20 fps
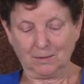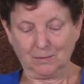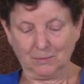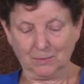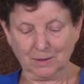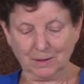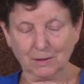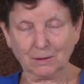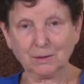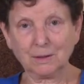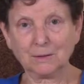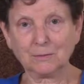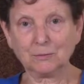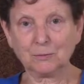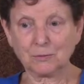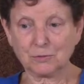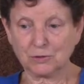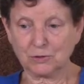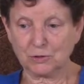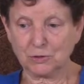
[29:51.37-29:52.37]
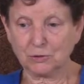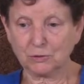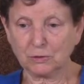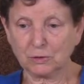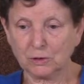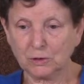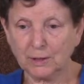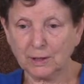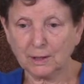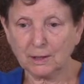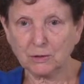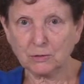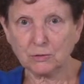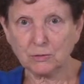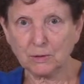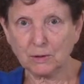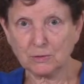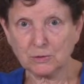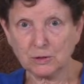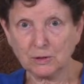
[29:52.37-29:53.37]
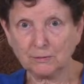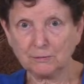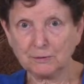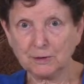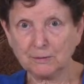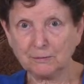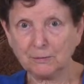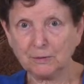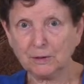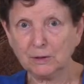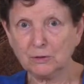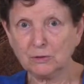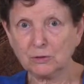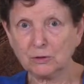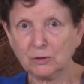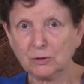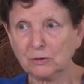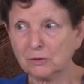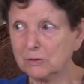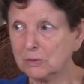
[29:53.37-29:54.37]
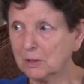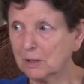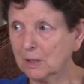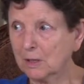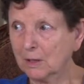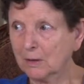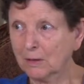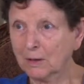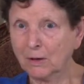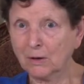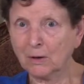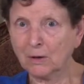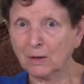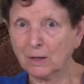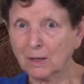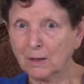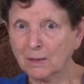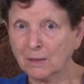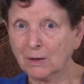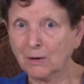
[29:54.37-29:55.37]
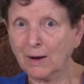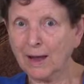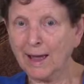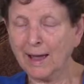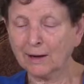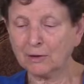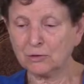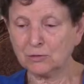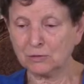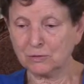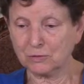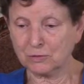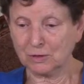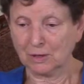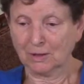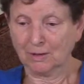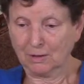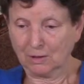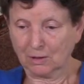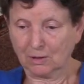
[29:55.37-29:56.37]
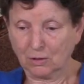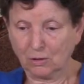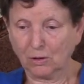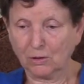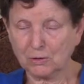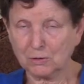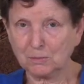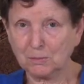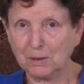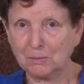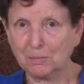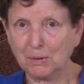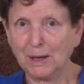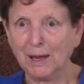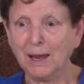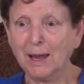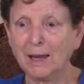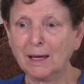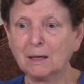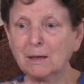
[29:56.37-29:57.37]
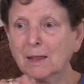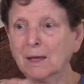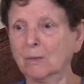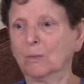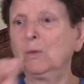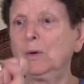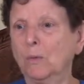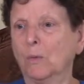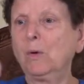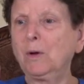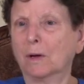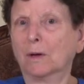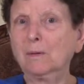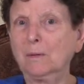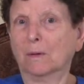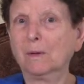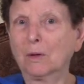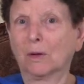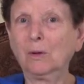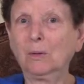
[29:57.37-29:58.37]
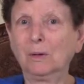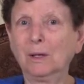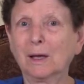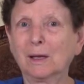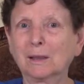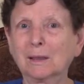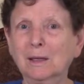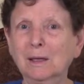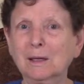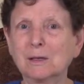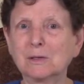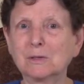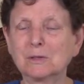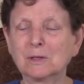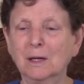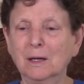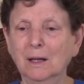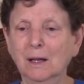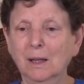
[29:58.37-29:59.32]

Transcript: well, if we're still clinging to our self-definitions and they're their actions cause me pain, then we want to go like this.